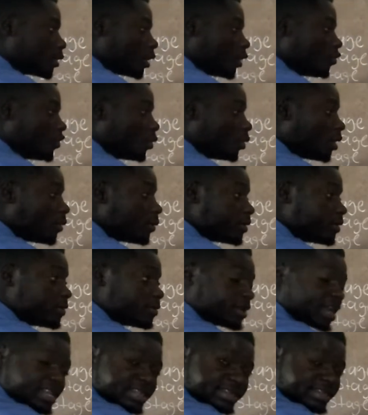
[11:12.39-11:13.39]
the way we look
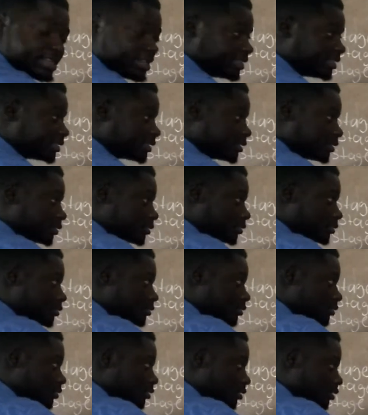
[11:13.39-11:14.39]
at this
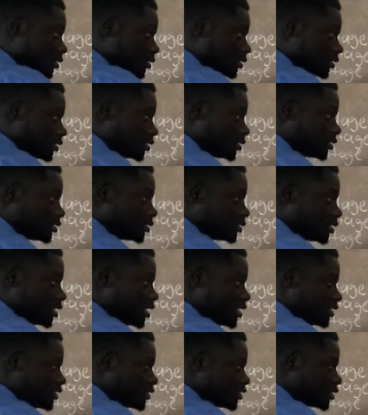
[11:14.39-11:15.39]

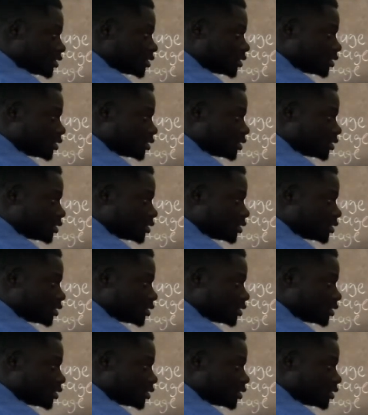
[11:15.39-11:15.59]
is